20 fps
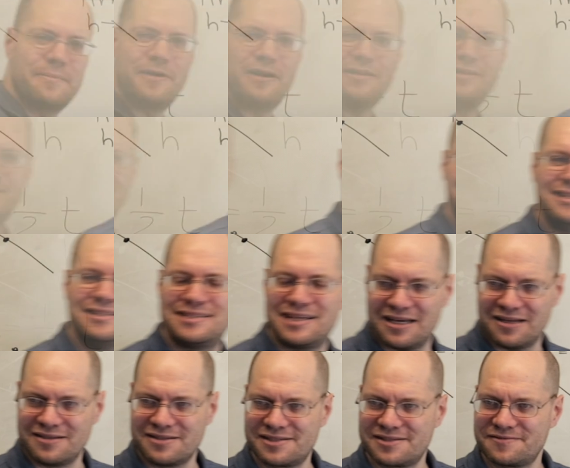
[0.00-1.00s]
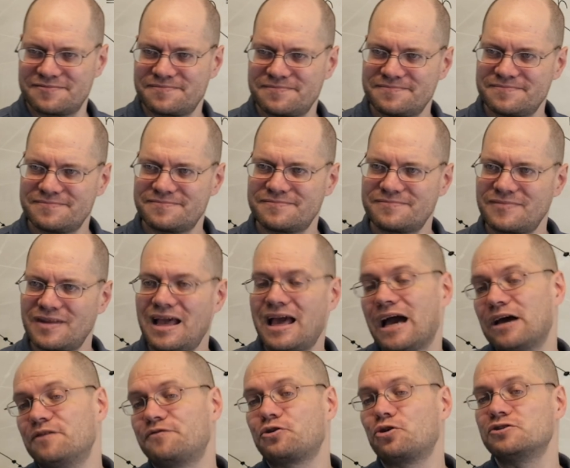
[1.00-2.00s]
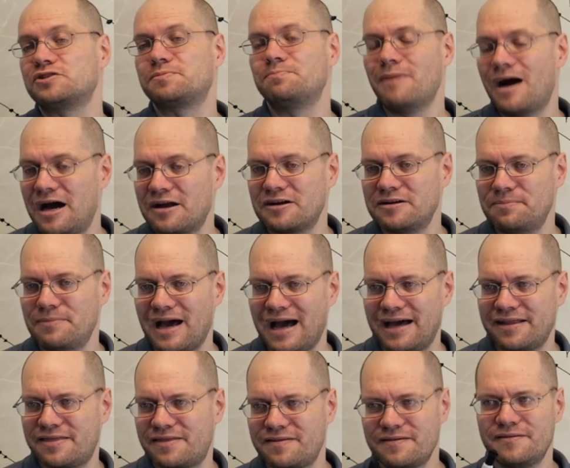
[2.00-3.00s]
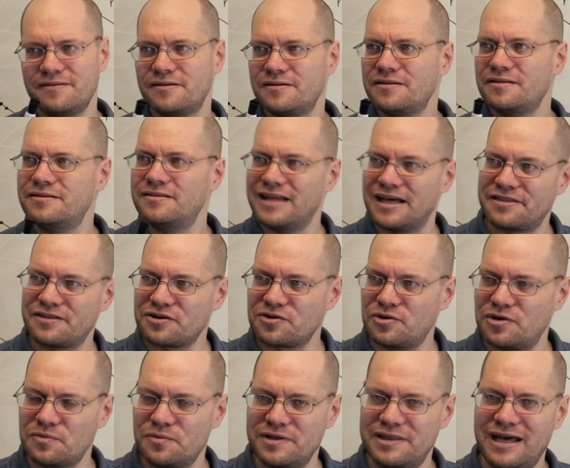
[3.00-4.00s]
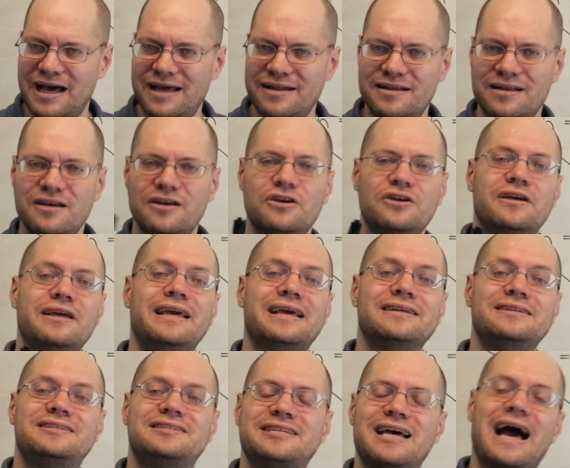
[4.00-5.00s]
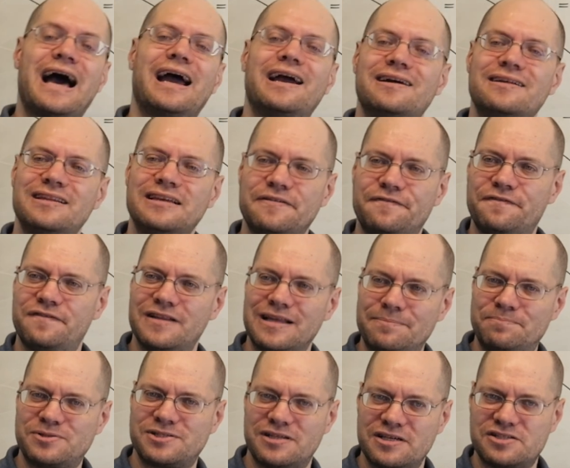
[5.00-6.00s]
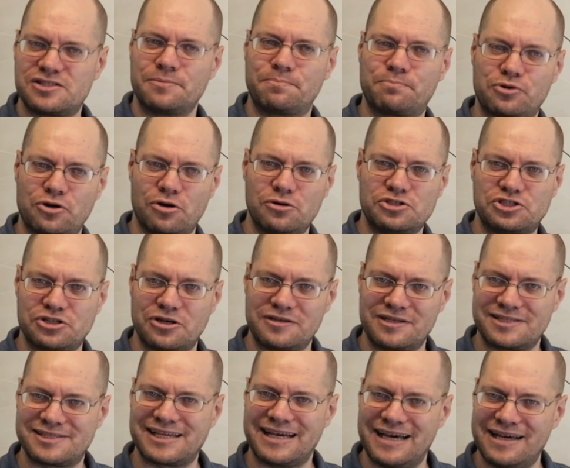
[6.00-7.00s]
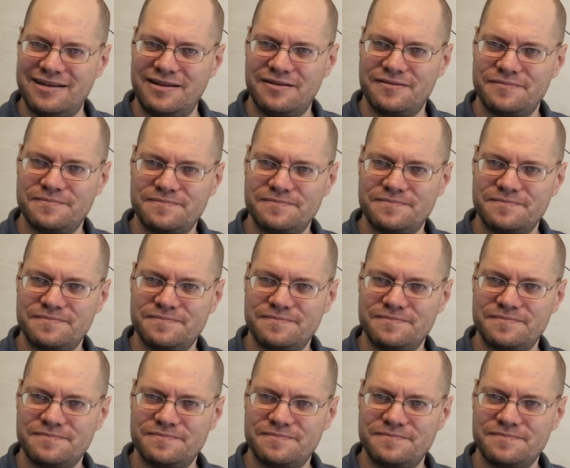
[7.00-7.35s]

about the details. And of course, modern math, nothing wrong with that, entirely flips this approach on its head.